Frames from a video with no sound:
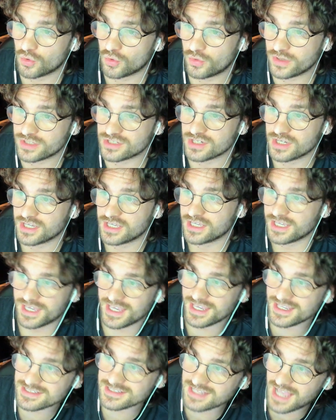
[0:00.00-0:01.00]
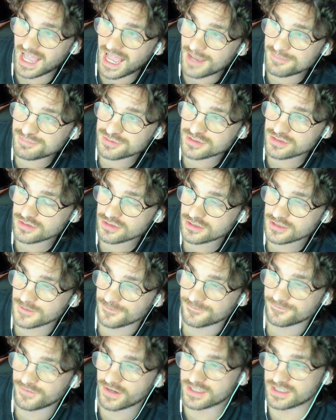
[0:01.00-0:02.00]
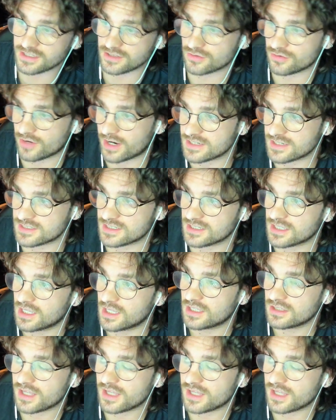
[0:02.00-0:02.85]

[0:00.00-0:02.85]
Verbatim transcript: which is absolutely fucking crazy.